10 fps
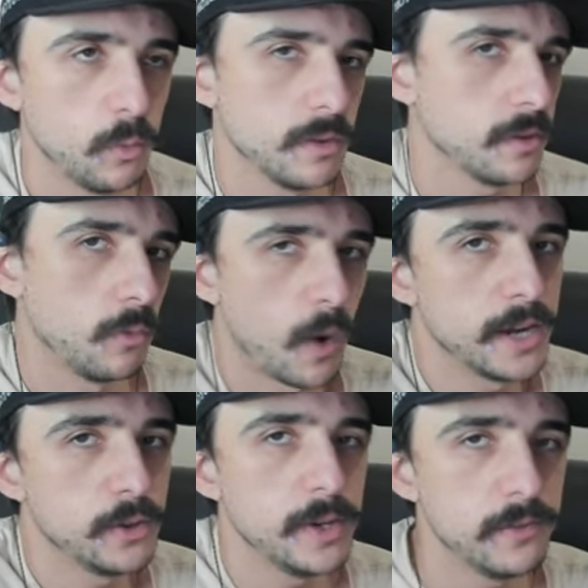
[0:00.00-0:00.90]
like why
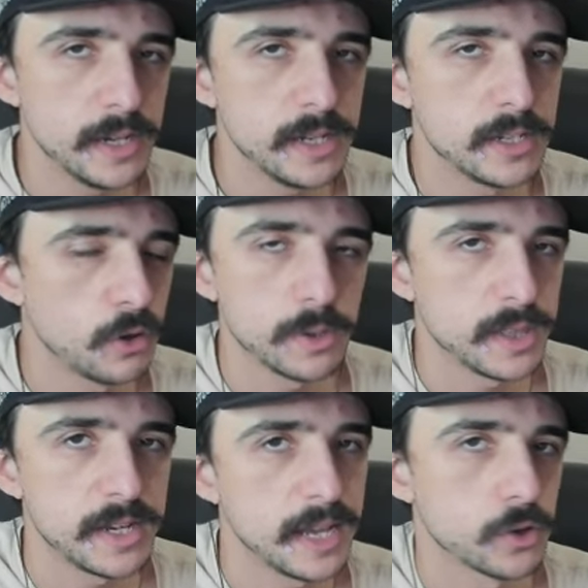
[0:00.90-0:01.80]
do you even need to know what
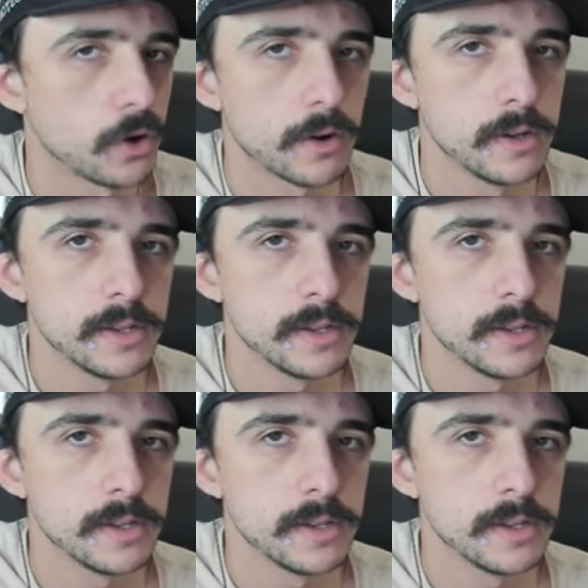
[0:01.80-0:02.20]
the days are?